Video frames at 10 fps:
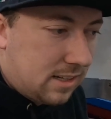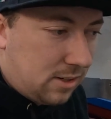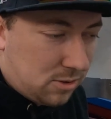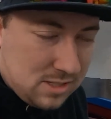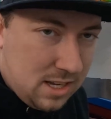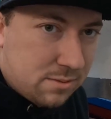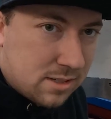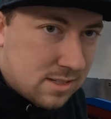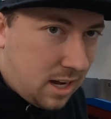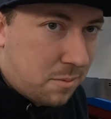it'll save
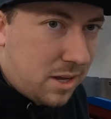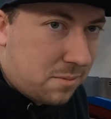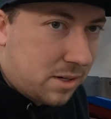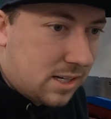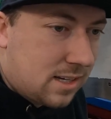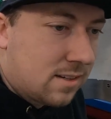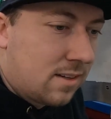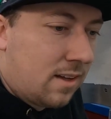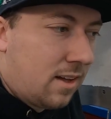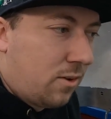us time and money.
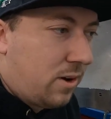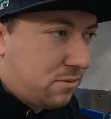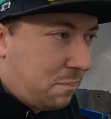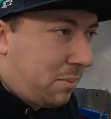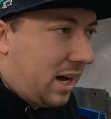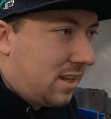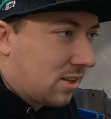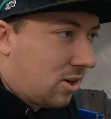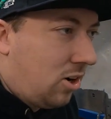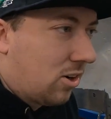We have to buy
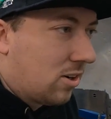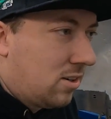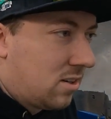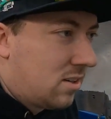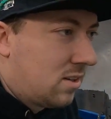the car,